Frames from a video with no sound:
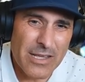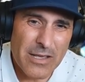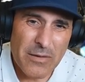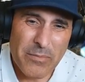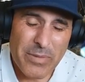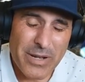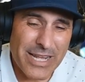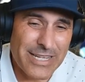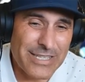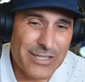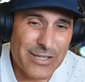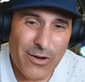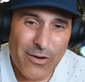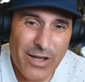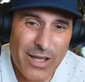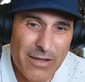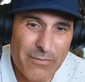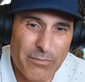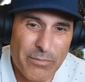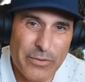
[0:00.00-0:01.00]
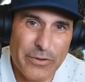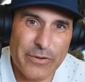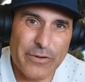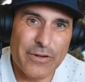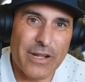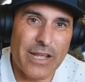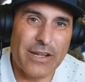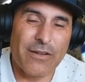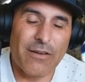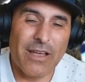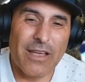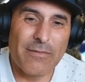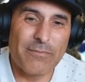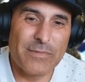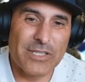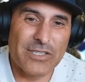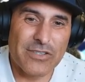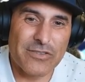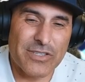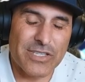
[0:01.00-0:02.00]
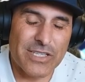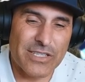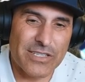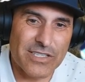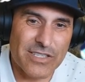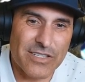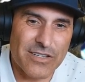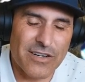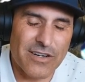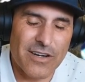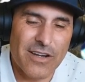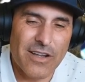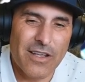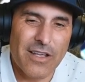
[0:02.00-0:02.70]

but I don't have Brood, I don't have Mr. Sinister,